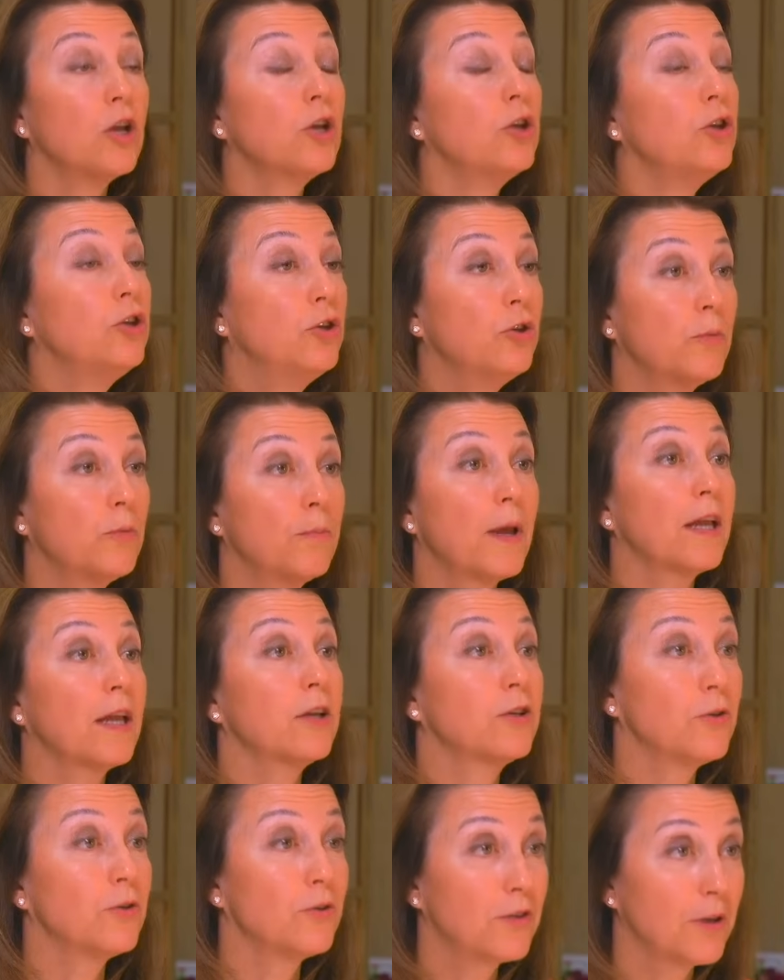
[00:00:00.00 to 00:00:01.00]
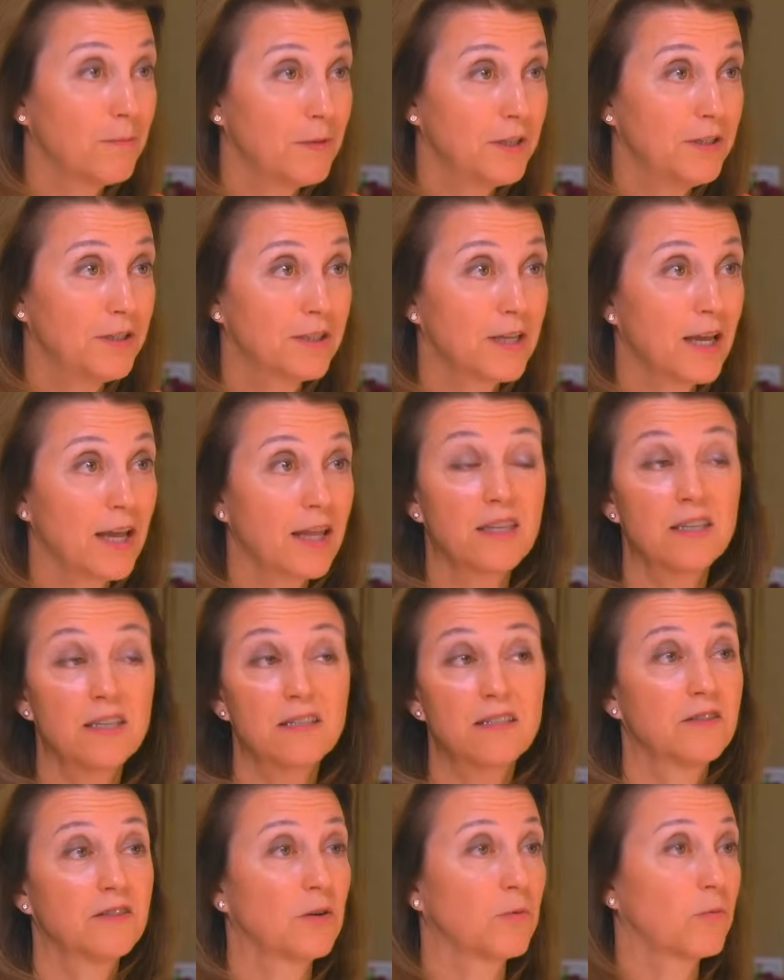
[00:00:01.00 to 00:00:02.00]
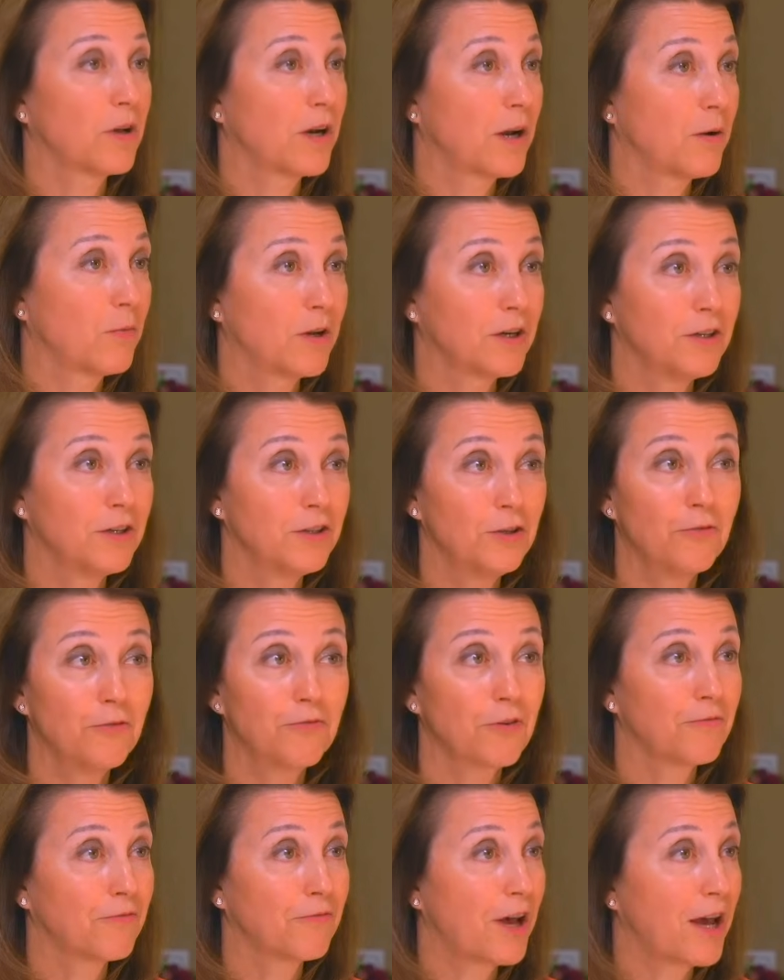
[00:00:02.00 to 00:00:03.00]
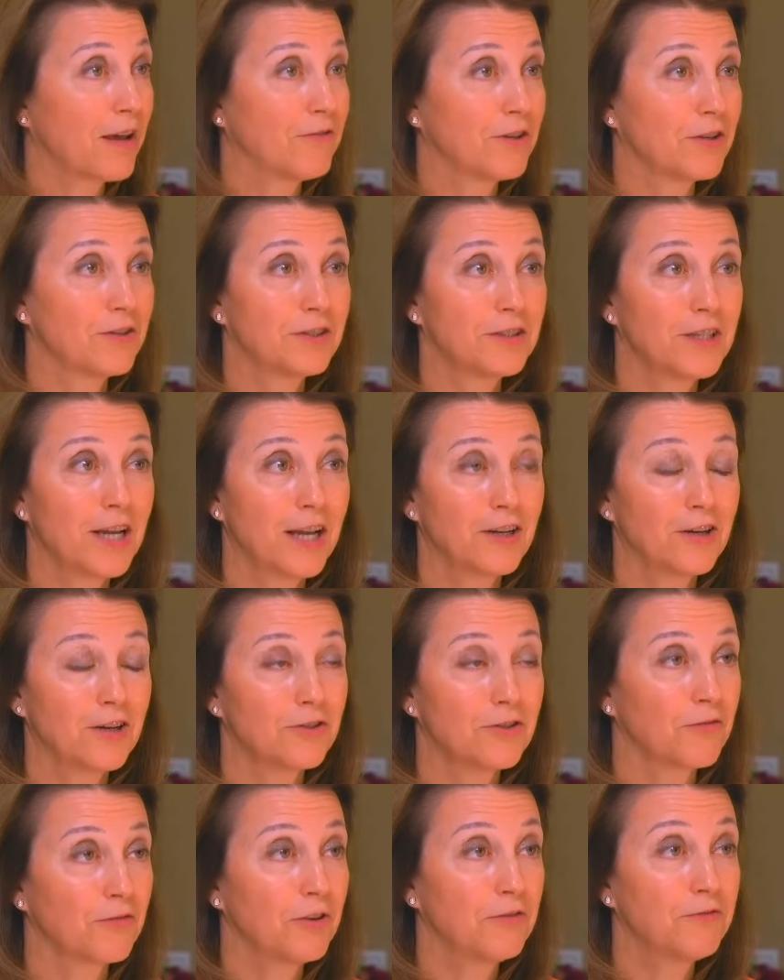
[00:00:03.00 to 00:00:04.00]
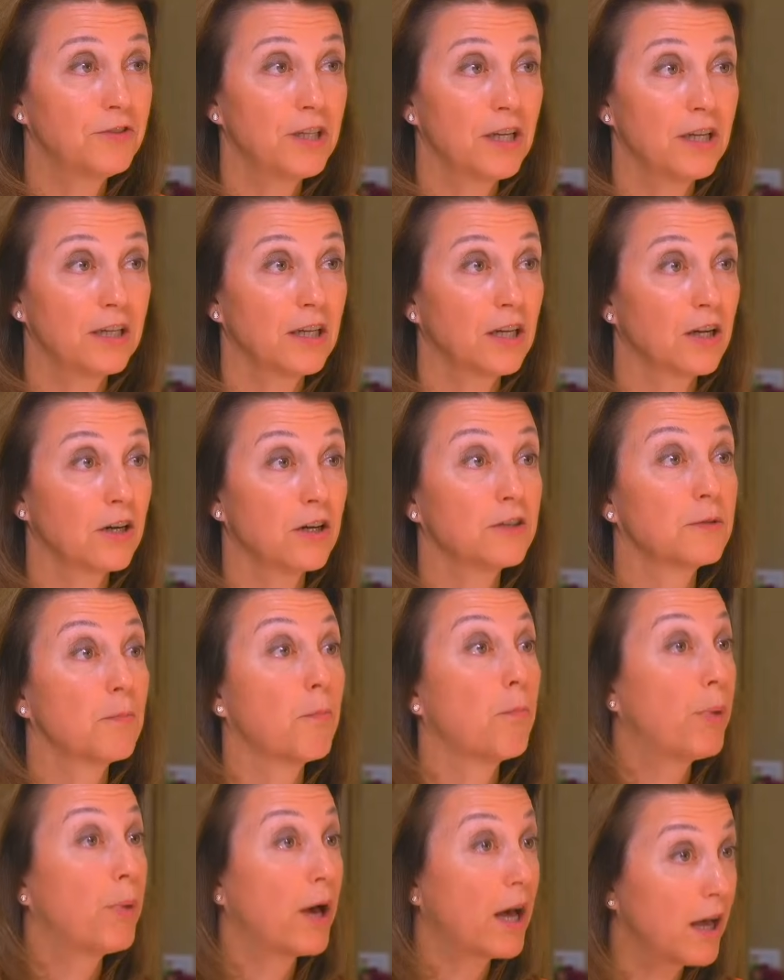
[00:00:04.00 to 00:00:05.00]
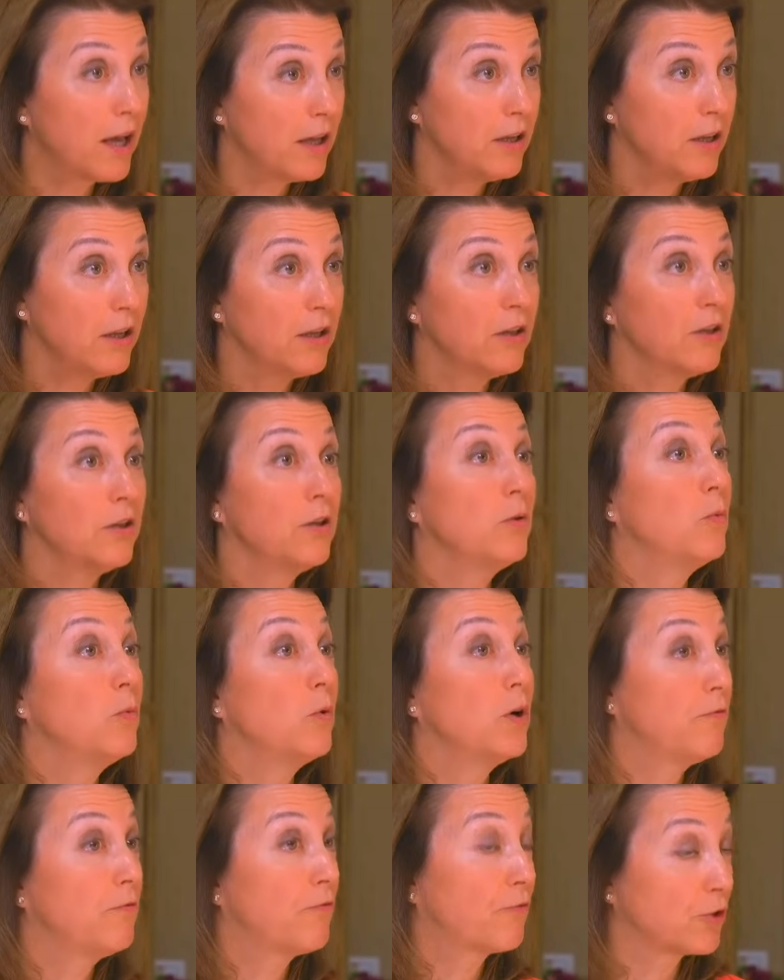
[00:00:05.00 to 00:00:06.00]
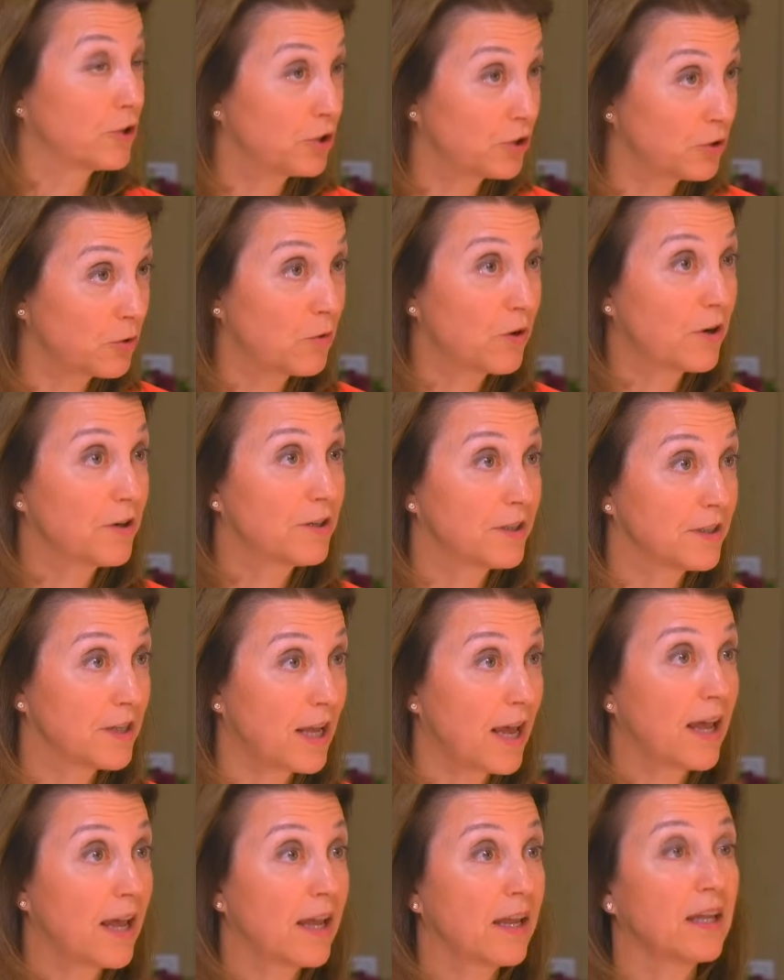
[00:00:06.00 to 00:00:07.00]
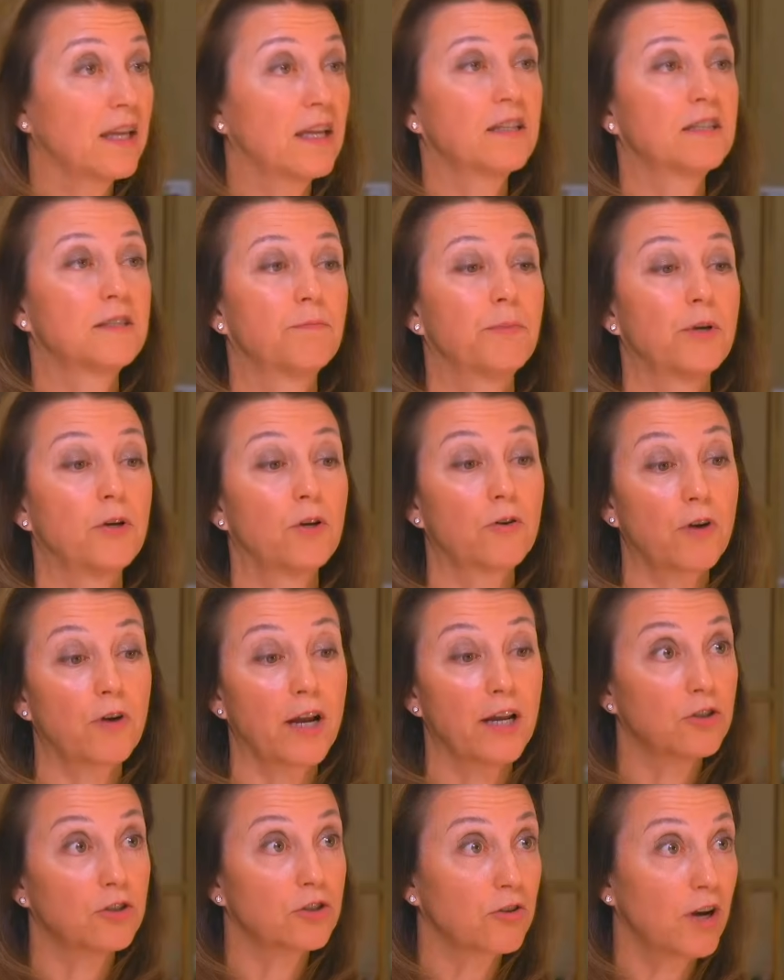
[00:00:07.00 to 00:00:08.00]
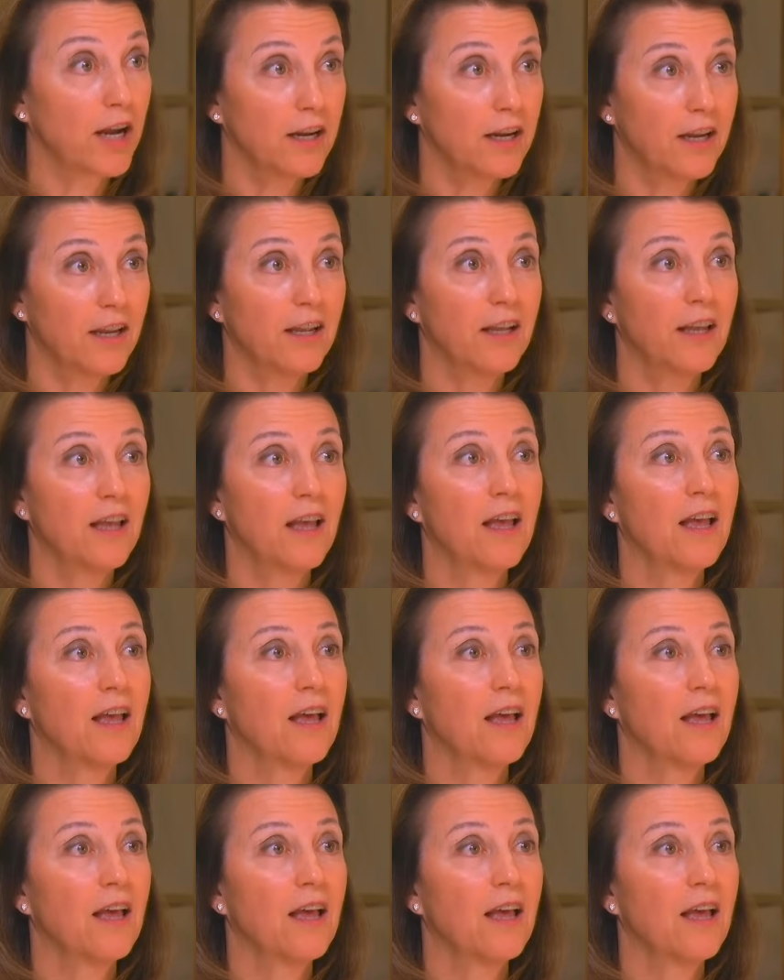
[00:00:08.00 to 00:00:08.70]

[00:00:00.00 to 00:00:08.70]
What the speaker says: You may do them and say, this isn't what I want to do for 5 years, 10 years, or 15 years, but you would for sure say, it's been great training.